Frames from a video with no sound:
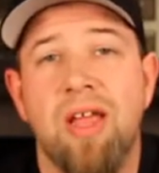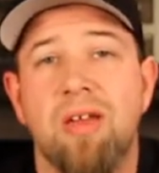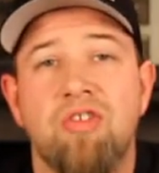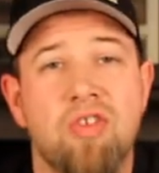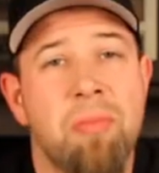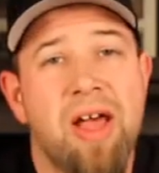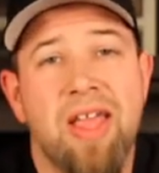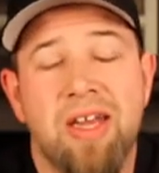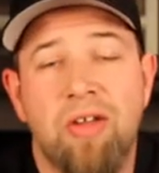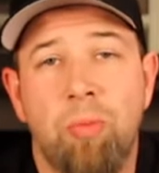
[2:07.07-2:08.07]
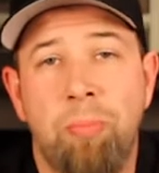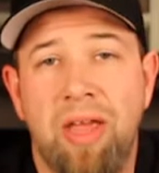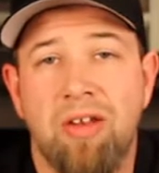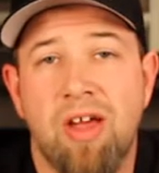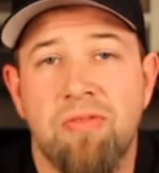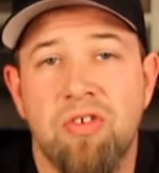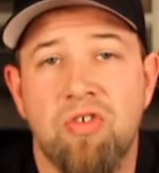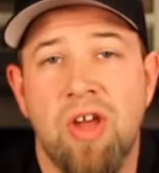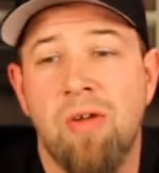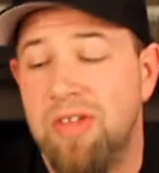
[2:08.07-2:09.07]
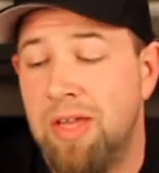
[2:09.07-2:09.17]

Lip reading: and just buy any old paint off the shelf.